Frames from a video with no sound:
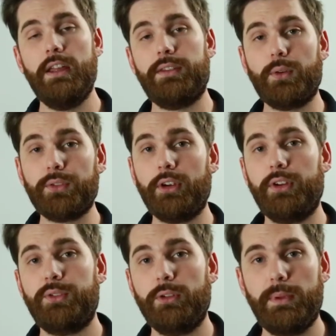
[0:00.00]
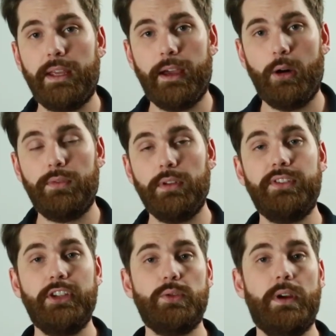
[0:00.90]
They're also extremely helpful in
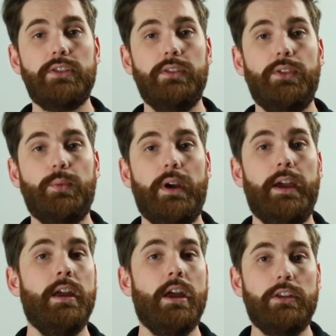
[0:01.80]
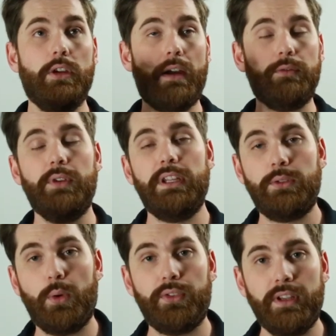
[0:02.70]
situations where you have really
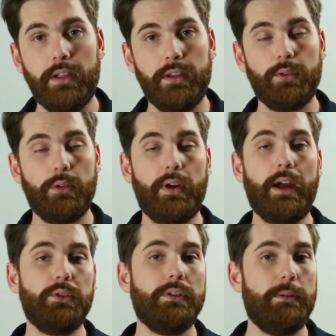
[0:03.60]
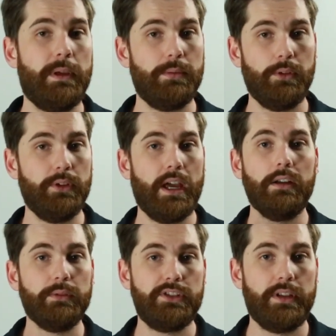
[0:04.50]
tall ceilings or for elderly people who
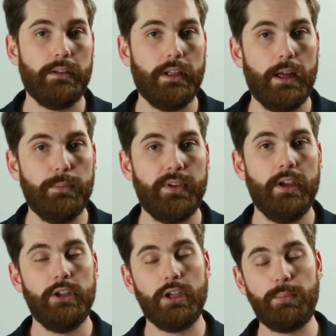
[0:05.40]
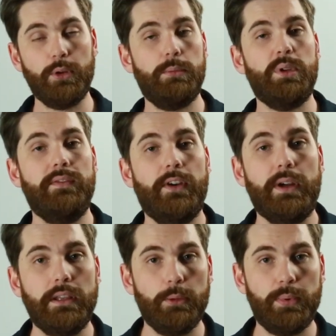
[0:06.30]
can't reach their alarms. You can put them in a
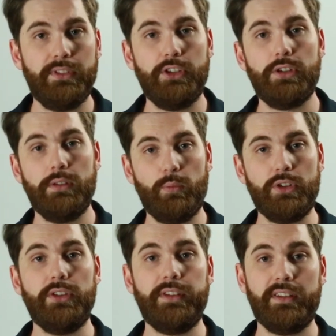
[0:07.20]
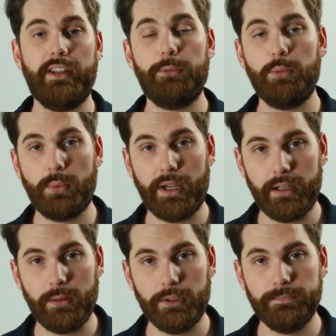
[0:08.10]
very low position which is accessible by
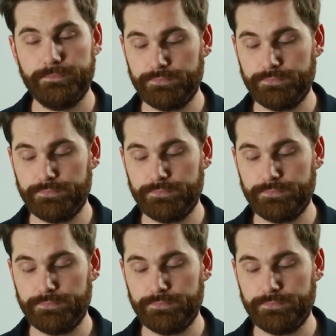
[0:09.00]
anyone.